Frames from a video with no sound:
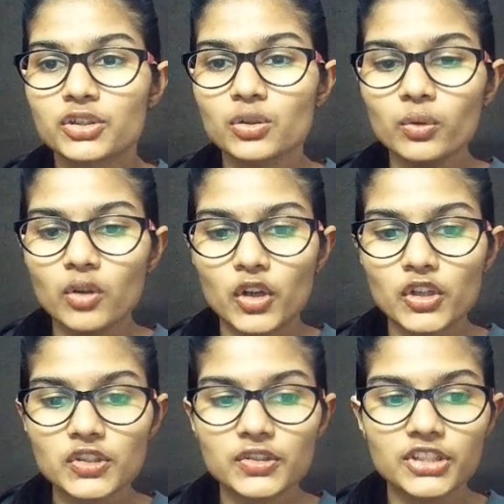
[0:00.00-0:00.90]
so
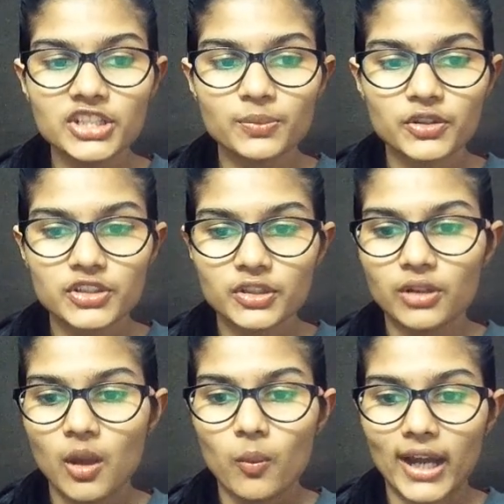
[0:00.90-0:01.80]
onto this
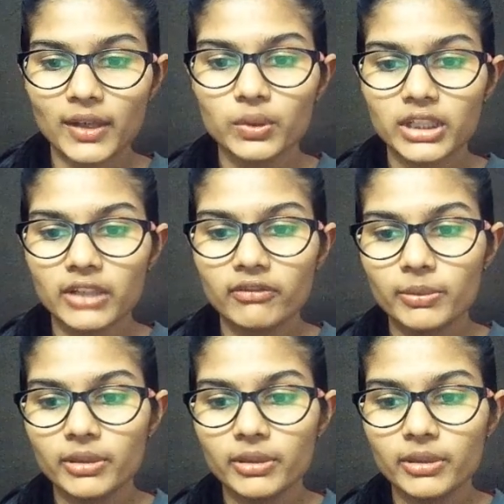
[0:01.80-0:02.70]
particular one only,
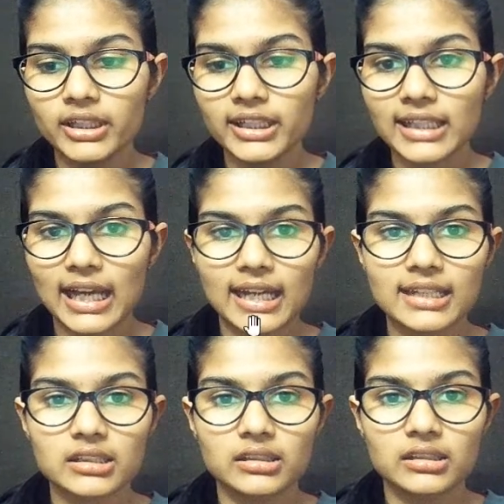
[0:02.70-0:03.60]
we'll be learning
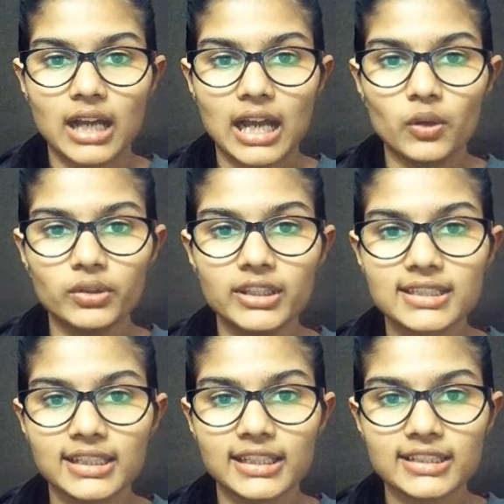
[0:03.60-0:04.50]
that how
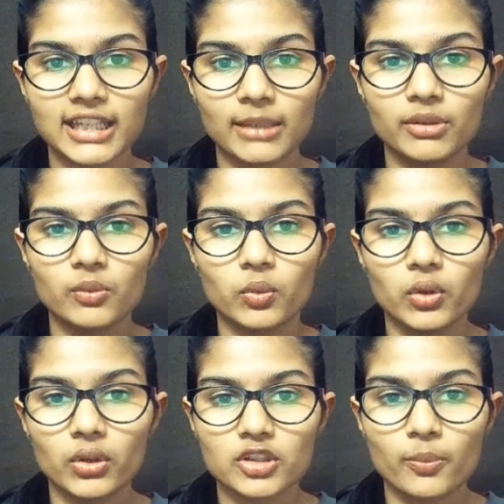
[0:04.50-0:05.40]
these things can be
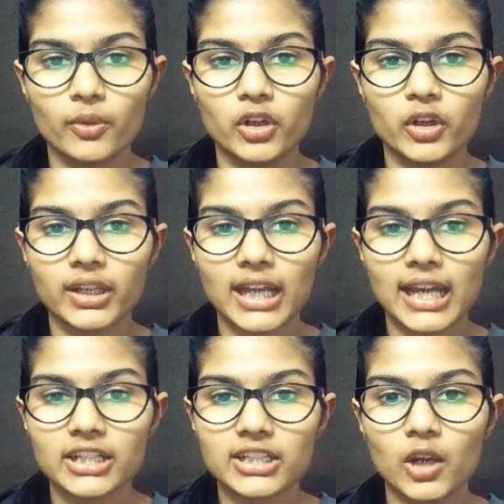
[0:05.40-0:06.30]
worked upon
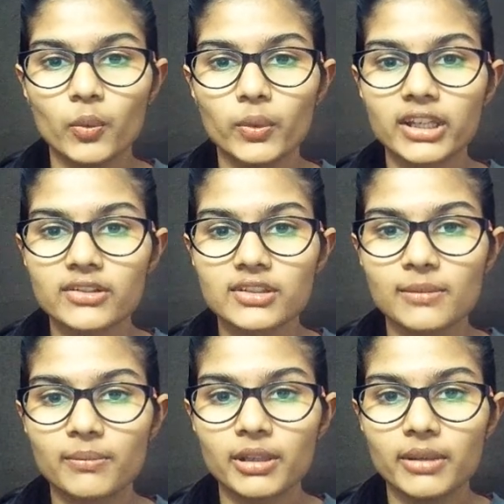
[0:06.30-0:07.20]
and how we can
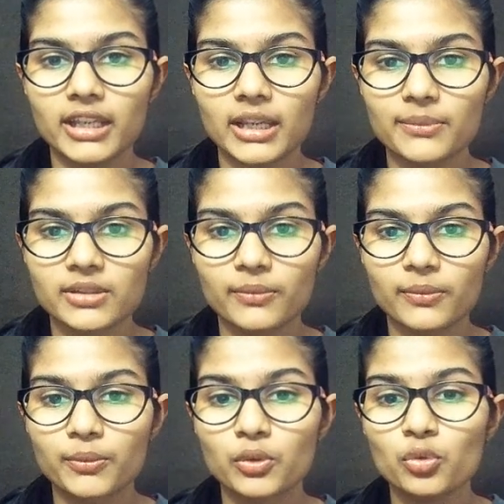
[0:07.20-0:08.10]
just simply make up
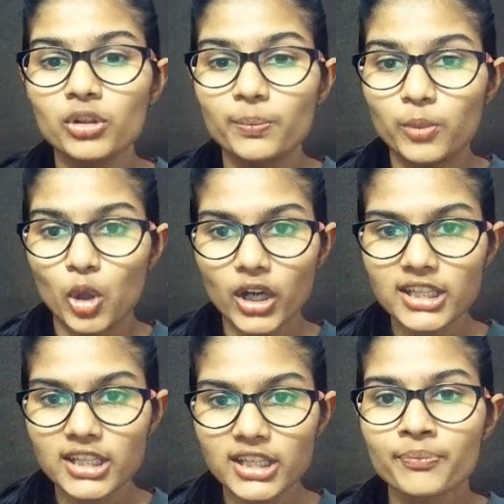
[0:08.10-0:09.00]
some cool
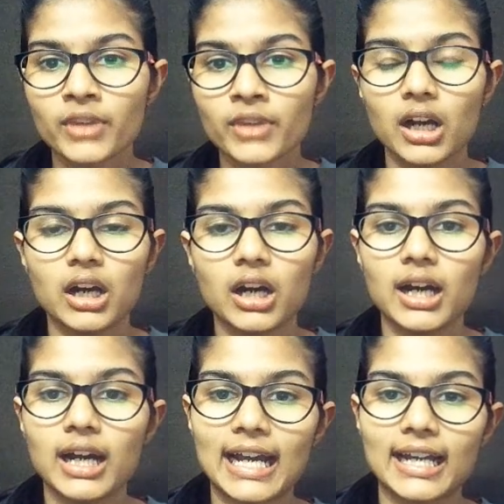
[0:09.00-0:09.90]
plots
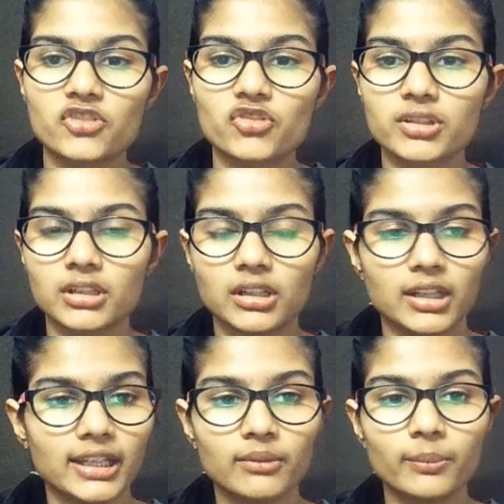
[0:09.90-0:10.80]
and just
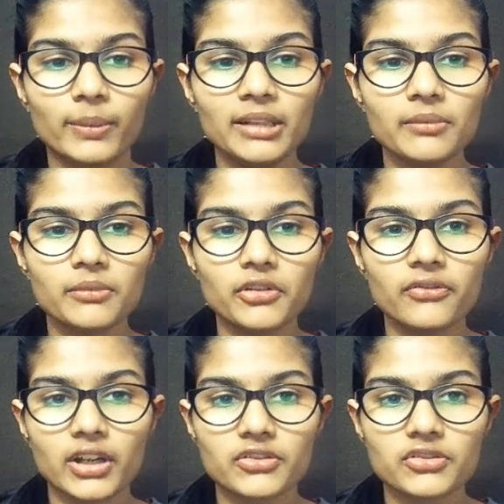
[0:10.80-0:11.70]
like many
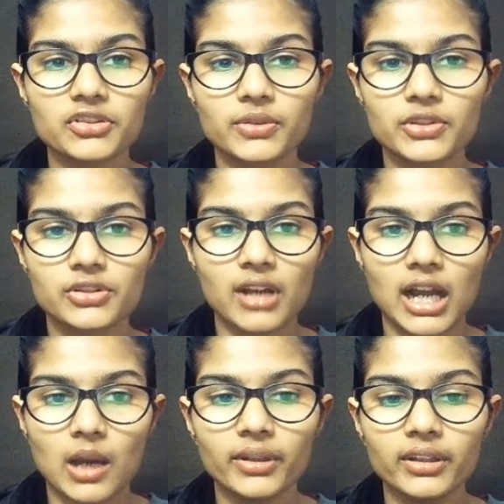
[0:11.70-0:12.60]
more functions which you
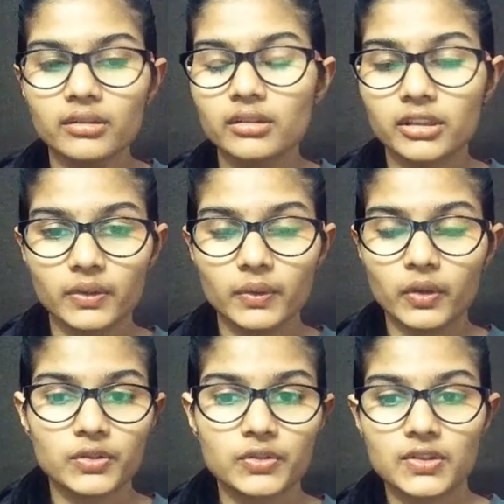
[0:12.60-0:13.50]
have in
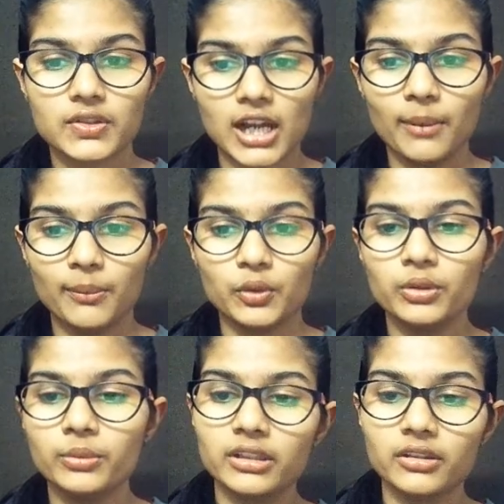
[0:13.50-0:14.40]
there onto the
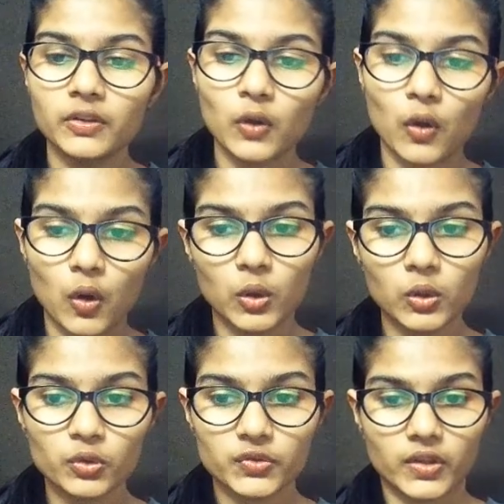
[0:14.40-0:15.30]
Tableau. We'll be learning
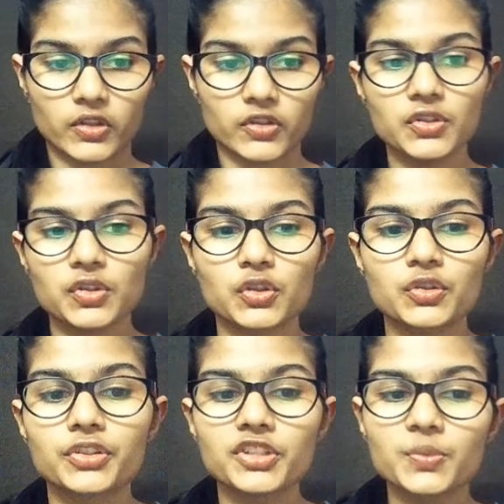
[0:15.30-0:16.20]
all those functions
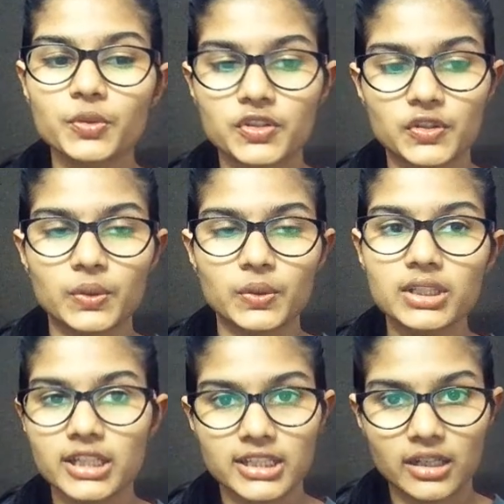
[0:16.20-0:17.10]
onto this
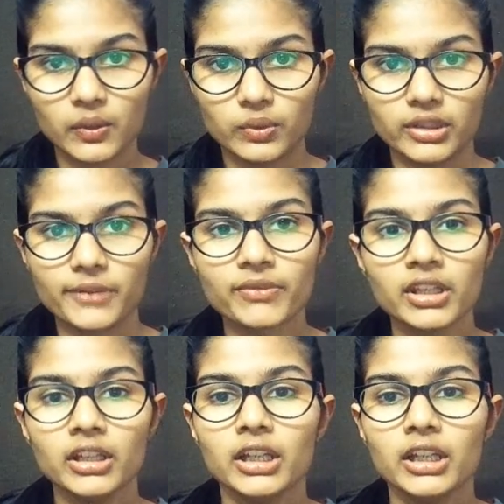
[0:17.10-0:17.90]
particular data only.